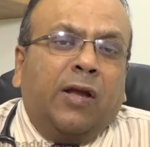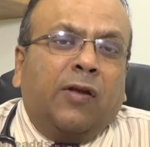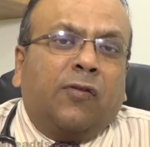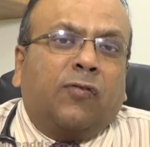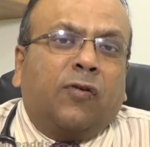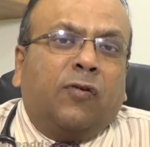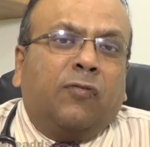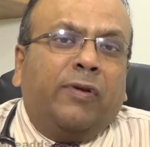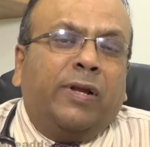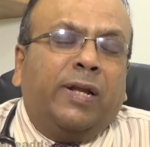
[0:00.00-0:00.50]

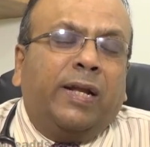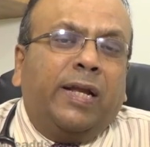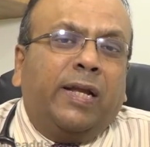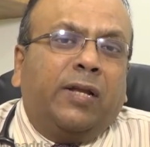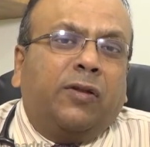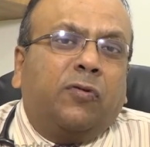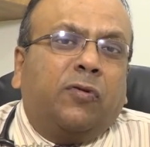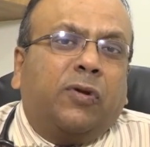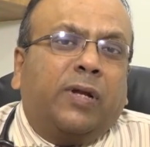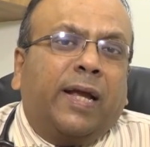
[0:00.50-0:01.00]
So we
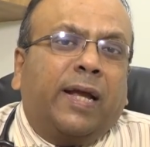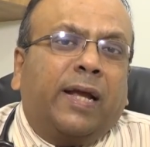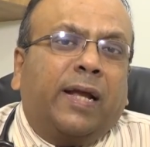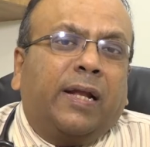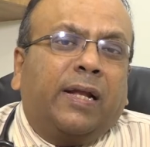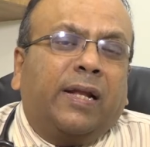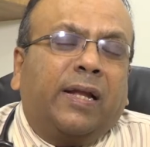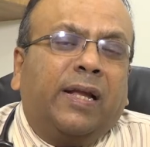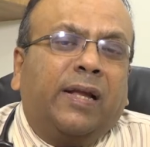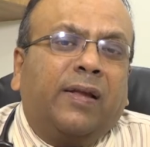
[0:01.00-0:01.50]
need to
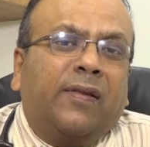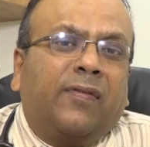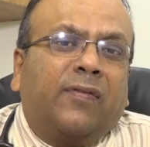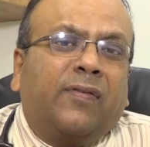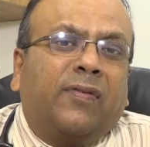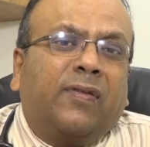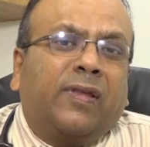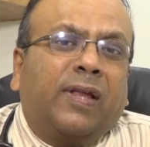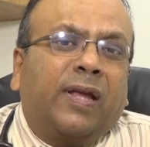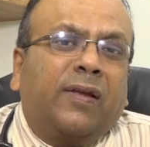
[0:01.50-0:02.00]
take
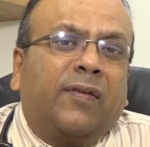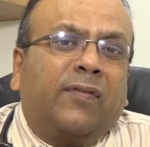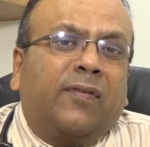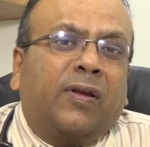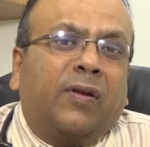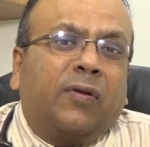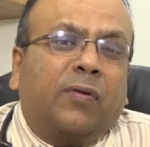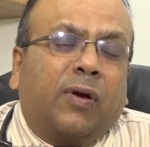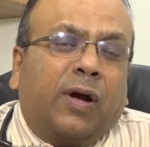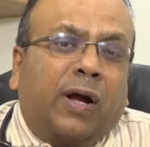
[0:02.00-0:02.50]
these things
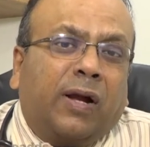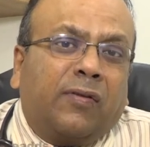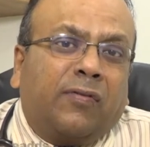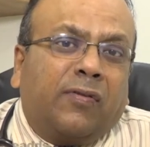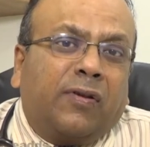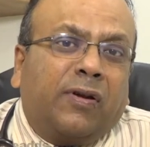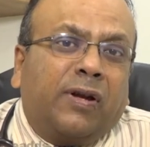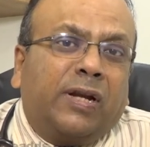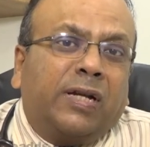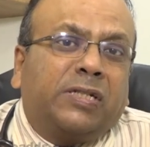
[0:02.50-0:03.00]
into
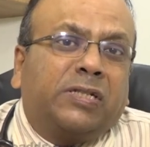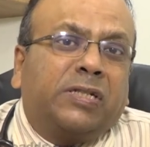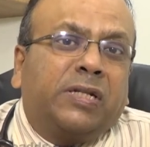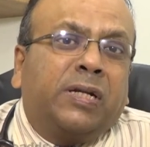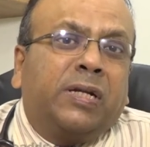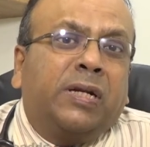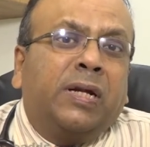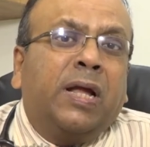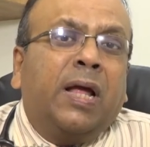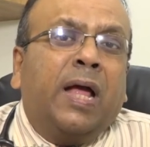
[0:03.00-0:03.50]

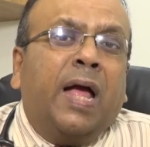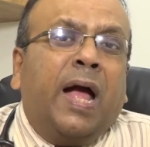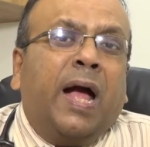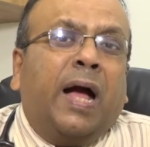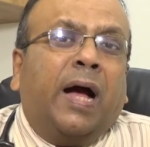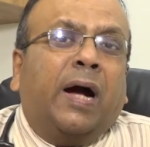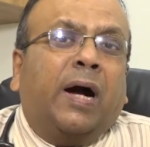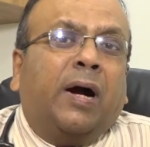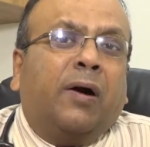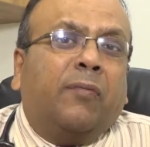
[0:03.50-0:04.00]
consideration
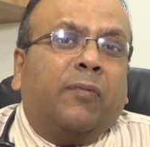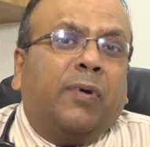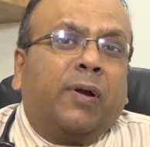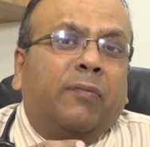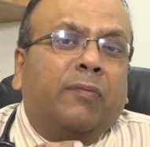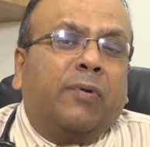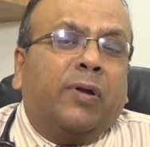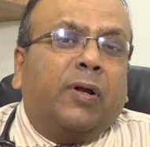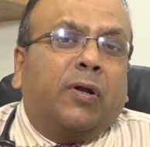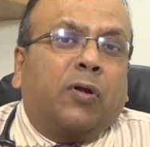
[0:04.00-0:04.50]

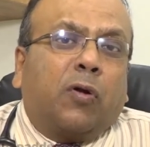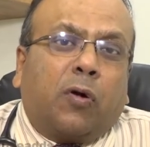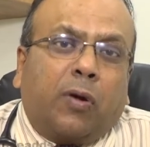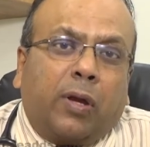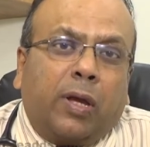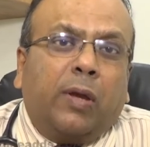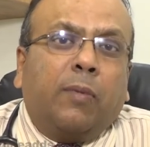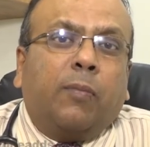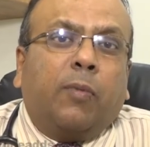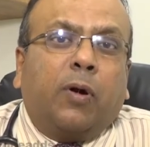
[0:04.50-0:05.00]
when we are
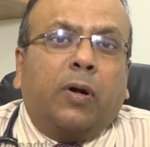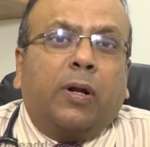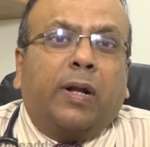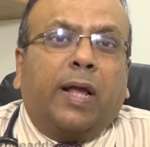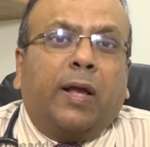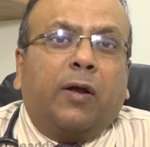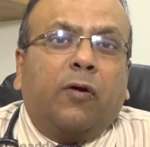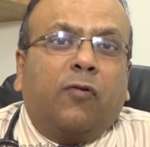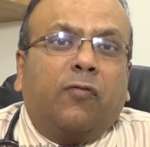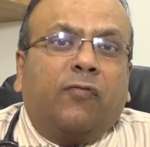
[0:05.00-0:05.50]
talking about
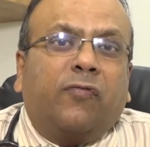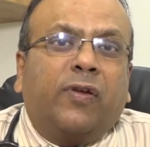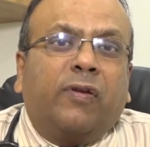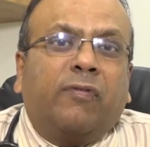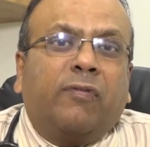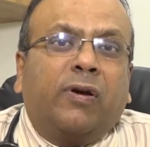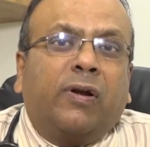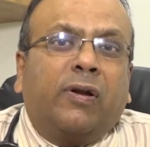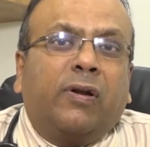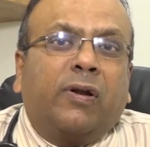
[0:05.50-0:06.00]
dengue
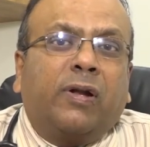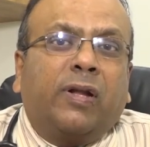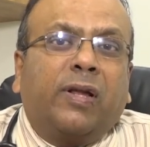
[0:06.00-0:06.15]
fever.